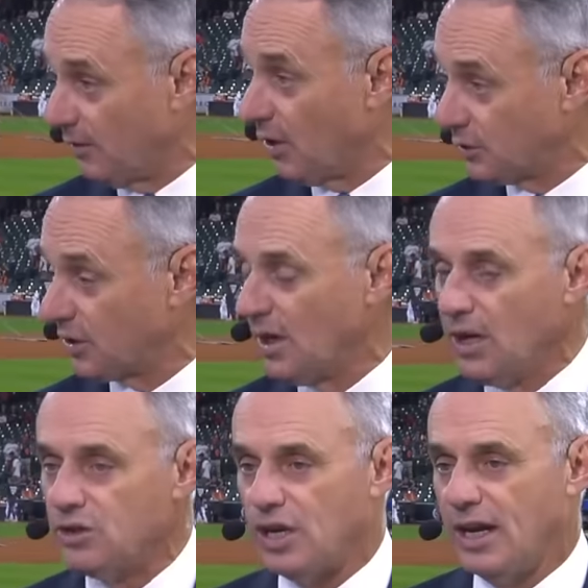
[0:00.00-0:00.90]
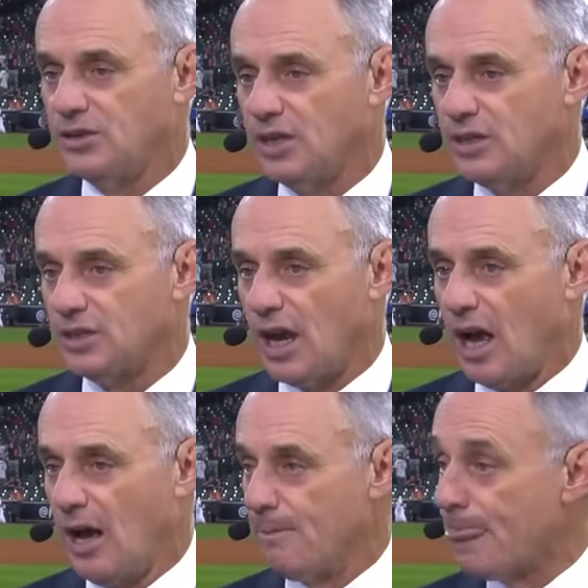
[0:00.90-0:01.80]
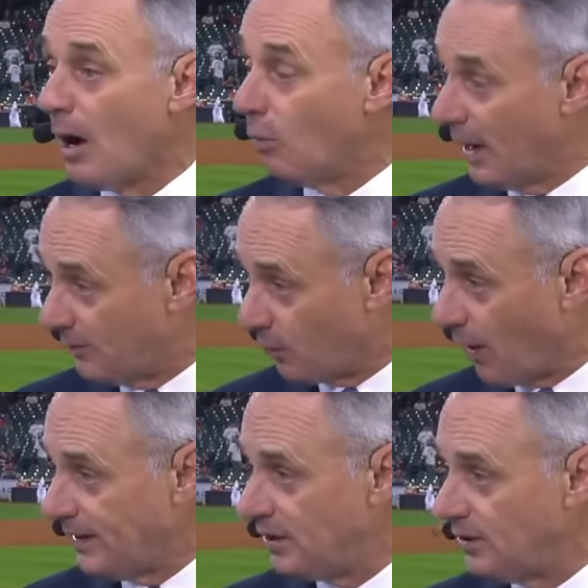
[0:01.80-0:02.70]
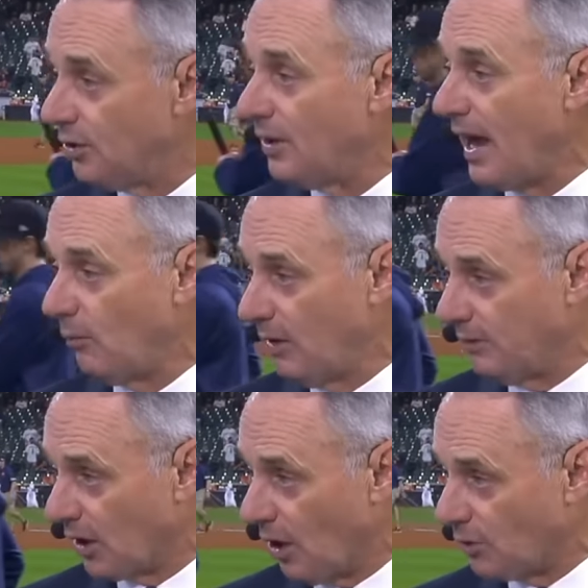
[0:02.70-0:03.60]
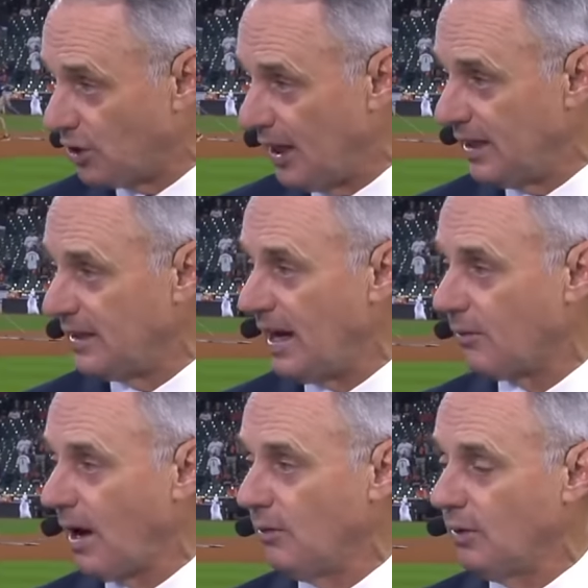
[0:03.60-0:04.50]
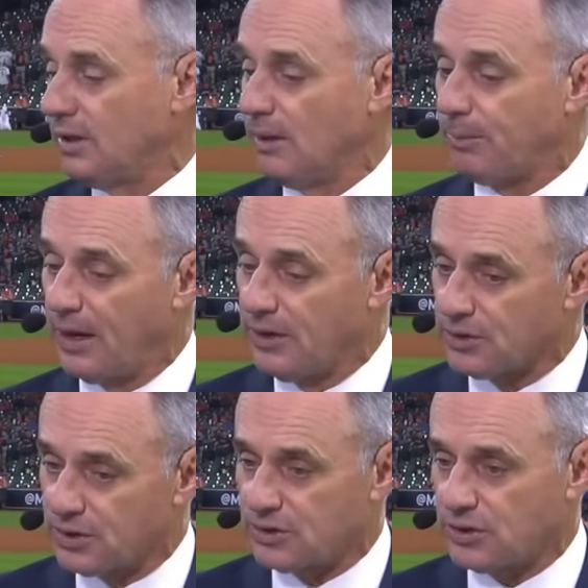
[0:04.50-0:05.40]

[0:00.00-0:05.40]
It is going to be really interesting to see how MLB navigates this situation going forward.